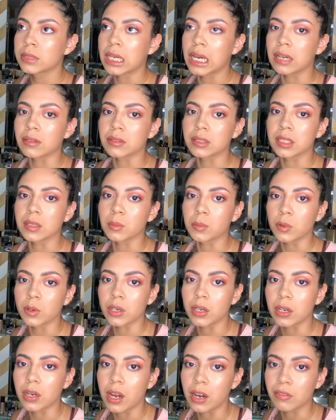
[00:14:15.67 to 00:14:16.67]
have some
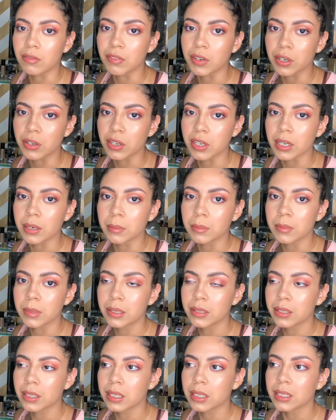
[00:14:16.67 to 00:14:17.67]
more not very
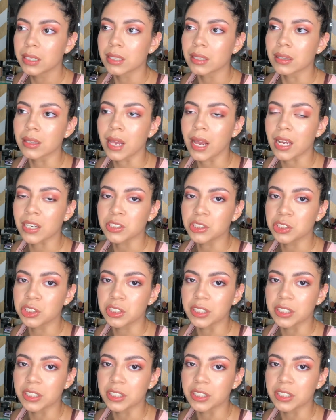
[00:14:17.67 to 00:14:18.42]
lash